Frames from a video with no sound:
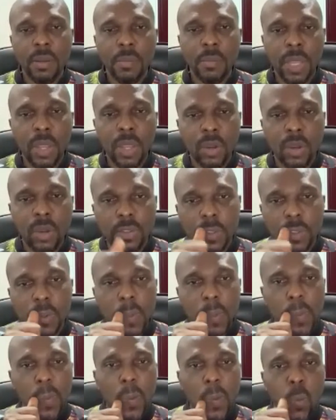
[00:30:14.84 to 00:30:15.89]
Because
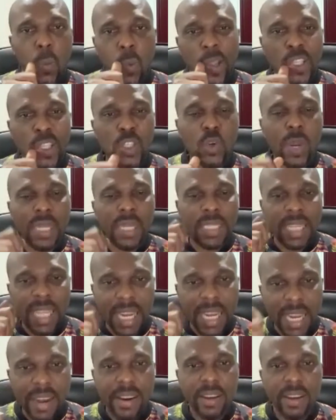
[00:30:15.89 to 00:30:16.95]
when you are
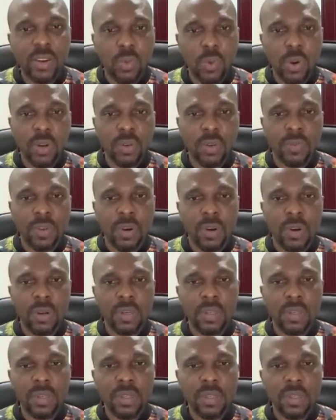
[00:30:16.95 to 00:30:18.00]
declaring the word of
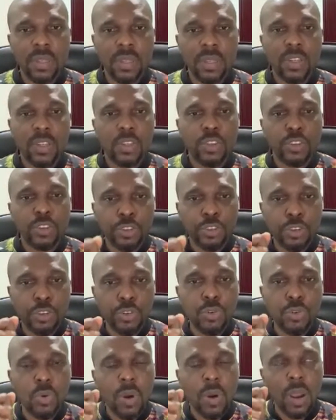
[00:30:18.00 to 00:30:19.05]
God,
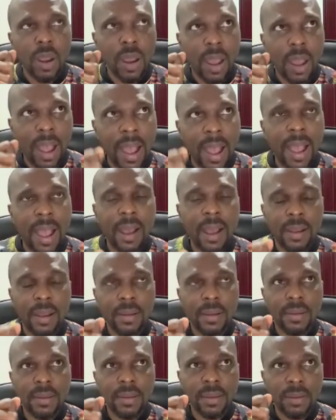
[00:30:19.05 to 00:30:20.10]
you are
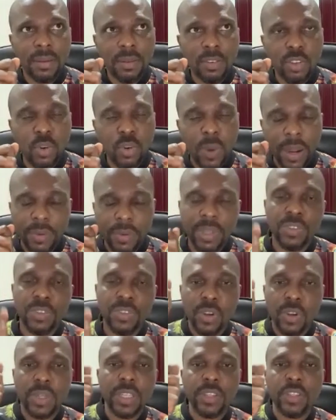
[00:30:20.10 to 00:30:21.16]

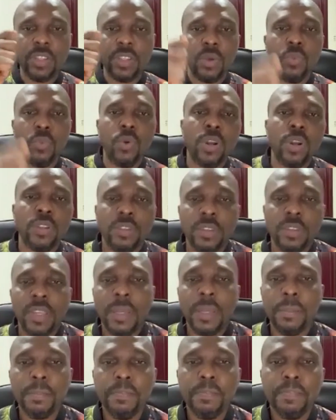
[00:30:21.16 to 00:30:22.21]
returning the word to
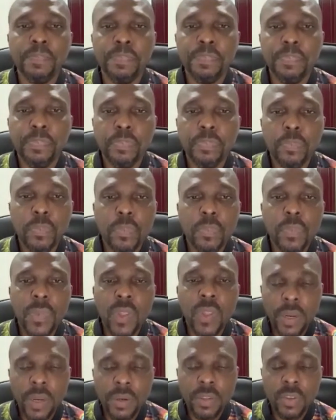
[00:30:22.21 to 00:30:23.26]
him.
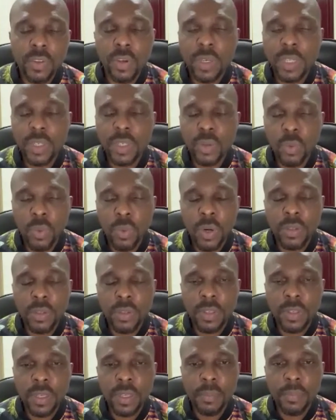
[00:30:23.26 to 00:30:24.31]
You're returning the word
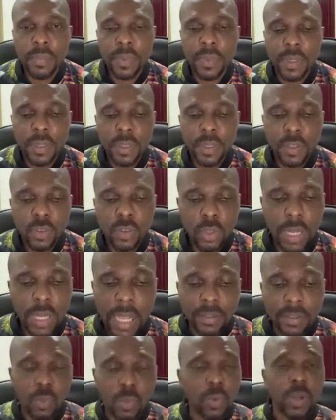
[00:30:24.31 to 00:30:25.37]
to him. So
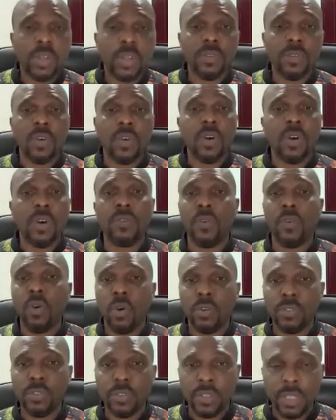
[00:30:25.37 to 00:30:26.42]
that's the word of God
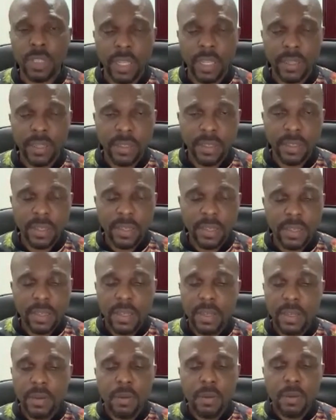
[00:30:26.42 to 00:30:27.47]
for us today.
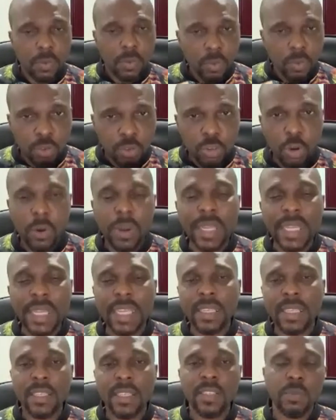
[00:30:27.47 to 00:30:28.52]
Join
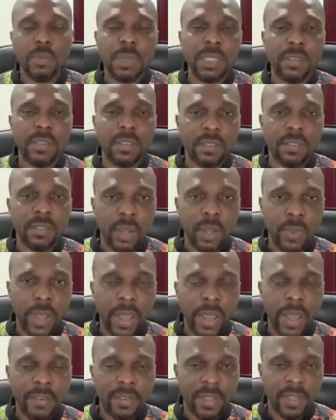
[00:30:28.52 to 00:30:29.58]
in these meetings that we're
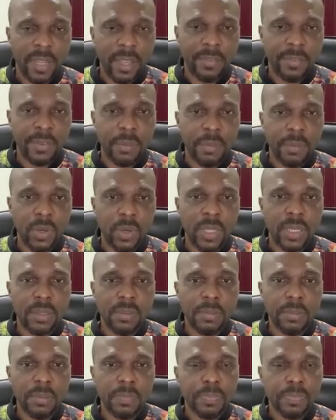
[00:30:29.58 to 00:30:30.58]
having every morning.